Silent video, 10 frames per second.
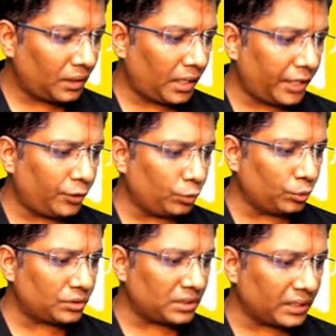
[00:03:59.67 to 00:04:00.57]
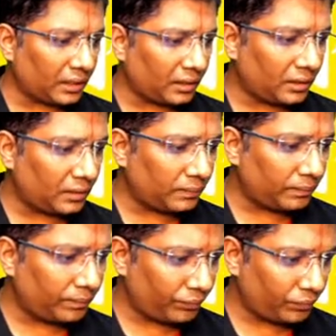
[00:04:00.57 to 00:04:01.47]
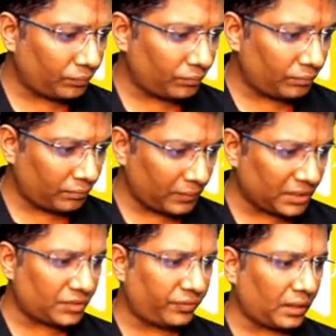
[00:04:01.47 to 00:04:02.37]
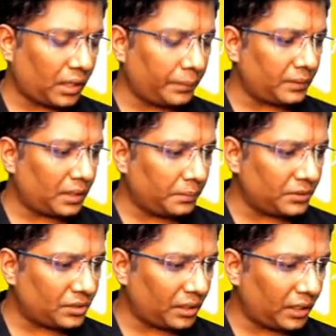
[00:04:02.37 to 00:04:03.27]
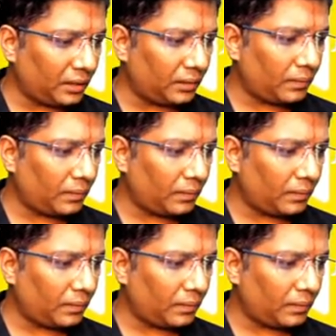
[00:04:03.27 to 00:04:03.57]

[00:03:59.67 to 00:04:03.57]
A2 sir, best for chemistry.